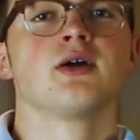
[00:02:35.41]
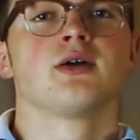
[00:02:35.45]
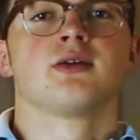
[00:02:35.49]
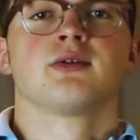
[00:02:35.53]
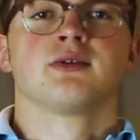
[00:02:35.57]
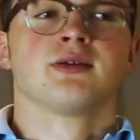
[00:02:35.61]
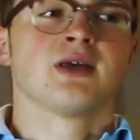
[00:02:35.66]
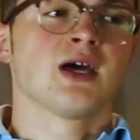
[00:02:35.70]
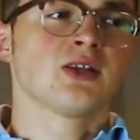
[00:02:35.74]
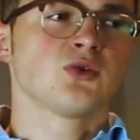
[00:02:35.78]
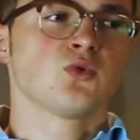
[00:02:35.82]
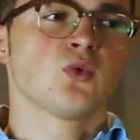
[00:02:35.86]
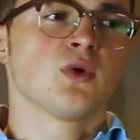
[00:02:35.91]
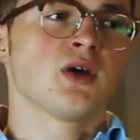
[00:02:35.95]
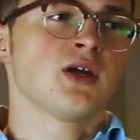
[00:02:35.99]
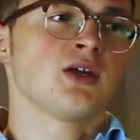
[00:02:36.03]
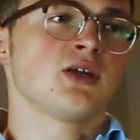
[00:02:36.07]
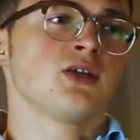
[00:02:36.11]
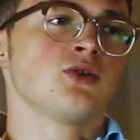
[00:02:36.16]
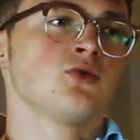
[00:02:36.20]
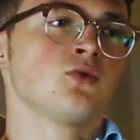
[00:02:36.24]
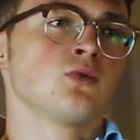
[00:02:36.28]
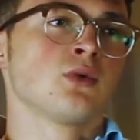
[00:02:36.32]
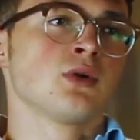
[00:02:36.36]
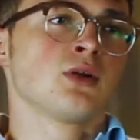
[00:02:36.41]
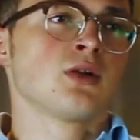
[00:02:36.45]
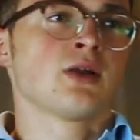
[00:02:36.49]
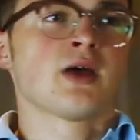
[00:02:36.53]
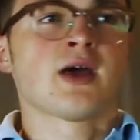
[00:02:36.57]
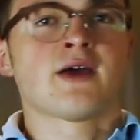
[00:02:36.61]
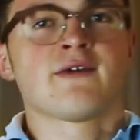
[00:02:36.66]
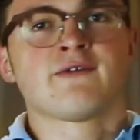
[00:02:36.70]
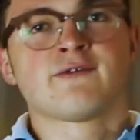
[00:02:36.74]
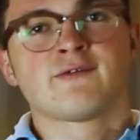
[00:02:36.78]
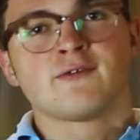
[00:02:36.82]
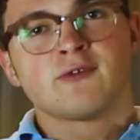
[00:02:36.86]
That way you will
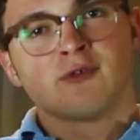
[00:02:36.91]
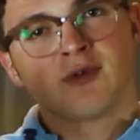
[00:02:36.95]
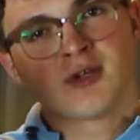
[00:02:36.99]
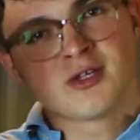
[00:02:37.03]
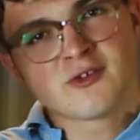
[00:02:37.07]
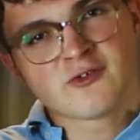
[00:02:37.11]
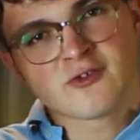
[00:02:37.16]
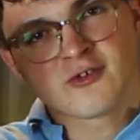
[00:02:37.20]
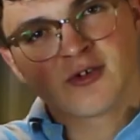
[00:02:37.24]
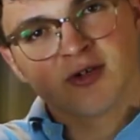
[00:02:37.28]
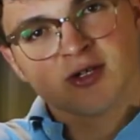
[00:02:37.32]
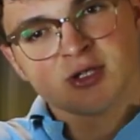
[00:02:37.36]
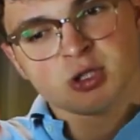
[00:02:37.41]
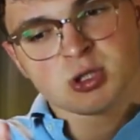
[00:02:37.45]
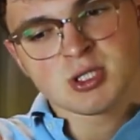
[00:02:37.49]
have literally